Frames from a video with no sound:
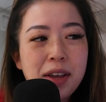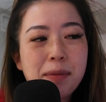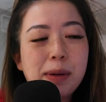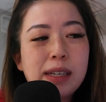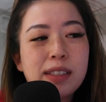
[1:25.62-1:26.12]

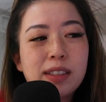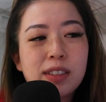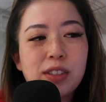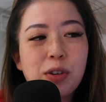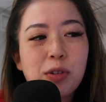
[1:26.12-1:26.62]
But
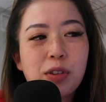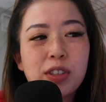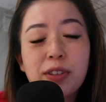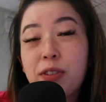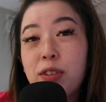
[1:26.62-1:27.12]
so
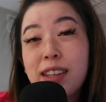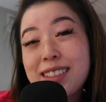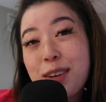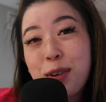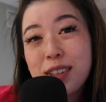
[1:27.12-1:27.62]
there's a few
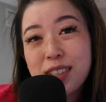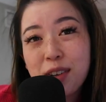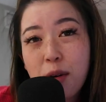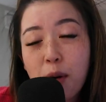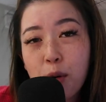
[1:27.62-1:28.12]
things I wanted to
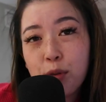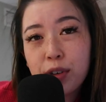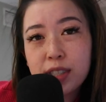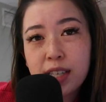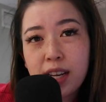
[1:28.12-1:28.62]
go
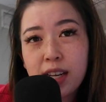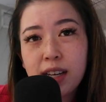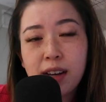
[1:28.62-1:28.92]
over today,